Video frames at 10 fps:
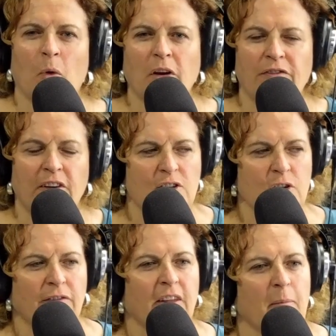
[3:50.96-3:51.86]
want to finish
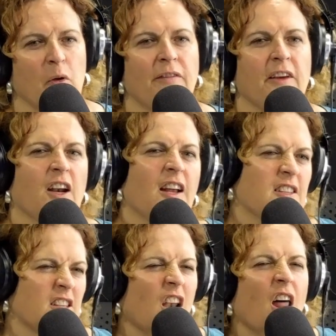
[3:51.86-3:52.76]
off that movie and I
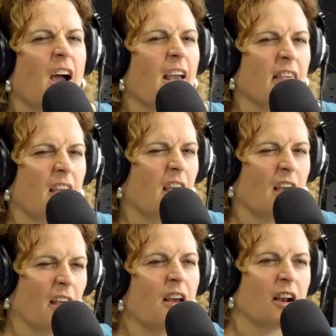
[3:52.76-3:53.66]
just lie there
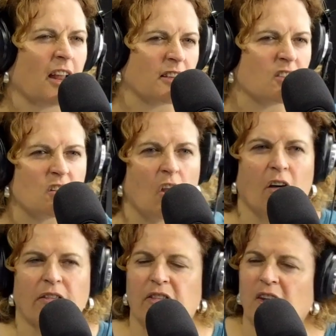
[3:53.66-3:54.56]
like a
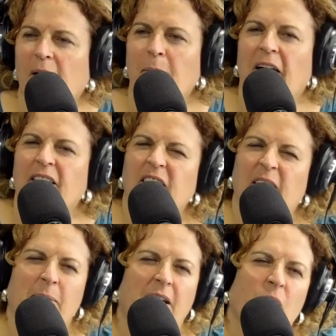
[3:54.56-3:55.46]
sloth and I'm like,
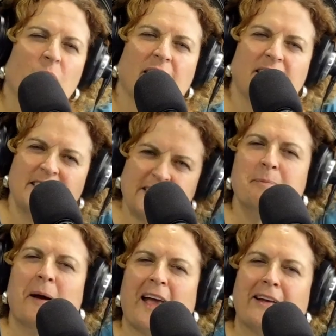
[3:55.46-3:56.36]
yeah, but I already did
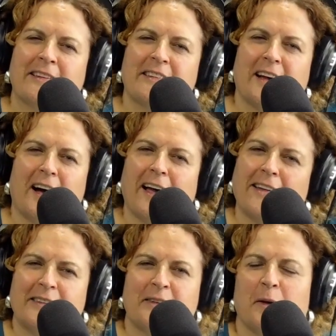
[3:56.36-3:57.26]
my
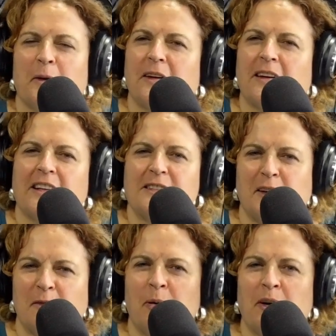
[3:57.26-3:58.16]
exercise. So it's like
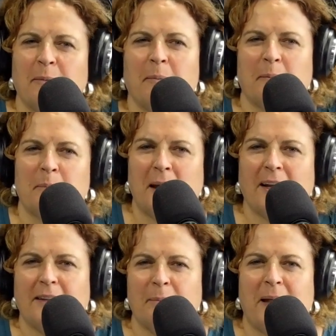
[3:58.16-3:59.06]
you're putting
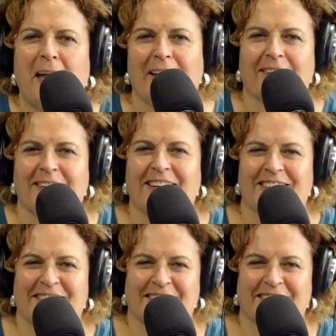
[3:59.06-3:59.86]
money in the bank.